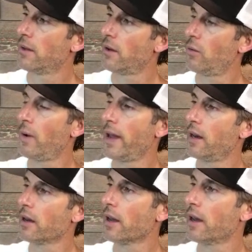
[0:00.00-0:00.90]
a way
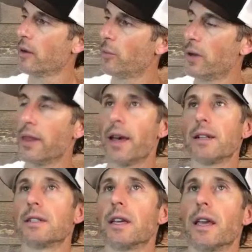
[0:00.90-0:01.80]
to kind of put
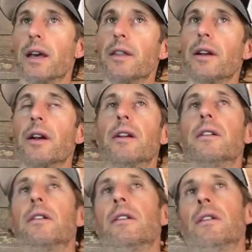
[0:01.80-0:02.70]
that together.
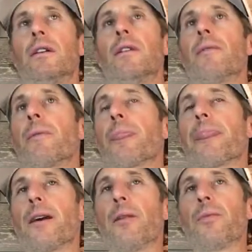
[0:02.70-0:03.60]

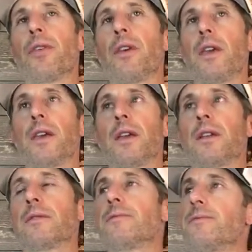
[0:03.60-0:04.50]
I'm
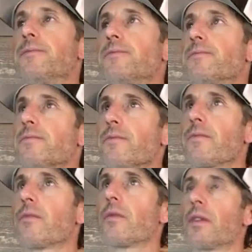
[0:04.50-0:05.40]
thinking
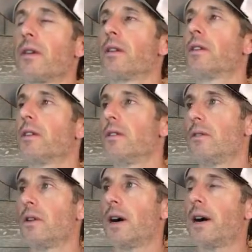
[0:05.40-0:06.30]
you
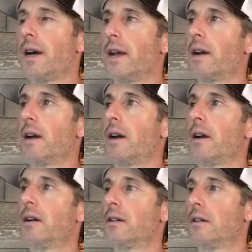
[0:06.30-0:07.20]
hire
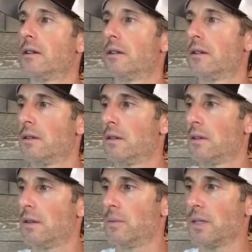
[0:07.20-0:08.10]

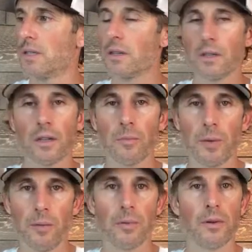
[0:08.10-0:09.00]
a bunch of good-looking
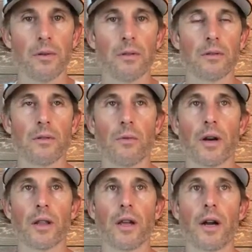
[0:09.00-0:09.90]
people to
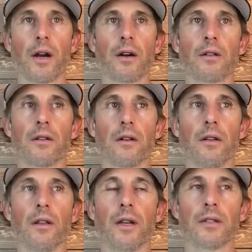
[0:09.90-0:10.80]
work there,
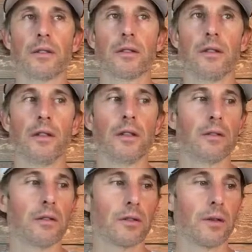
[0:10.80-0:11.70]
although that's illegal
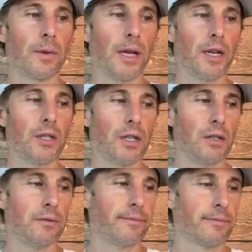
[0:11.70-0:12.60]

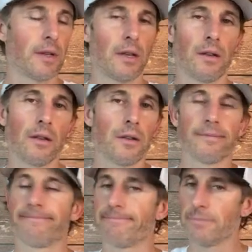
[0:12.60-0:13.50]
discrimination.
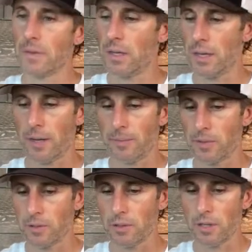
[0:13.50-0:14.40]
That happens
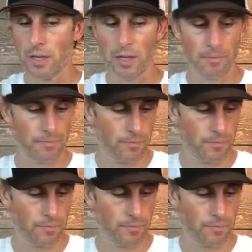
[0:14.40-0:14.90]
all the time.